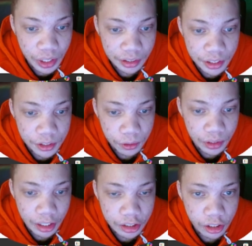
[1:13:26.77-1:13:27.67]
like this. So
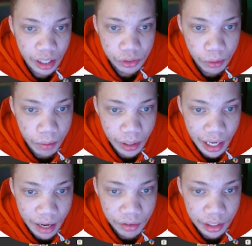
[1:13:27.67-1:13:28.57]
yeah, so that's what we want to
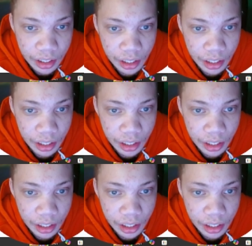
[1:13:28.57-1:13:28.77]
have it.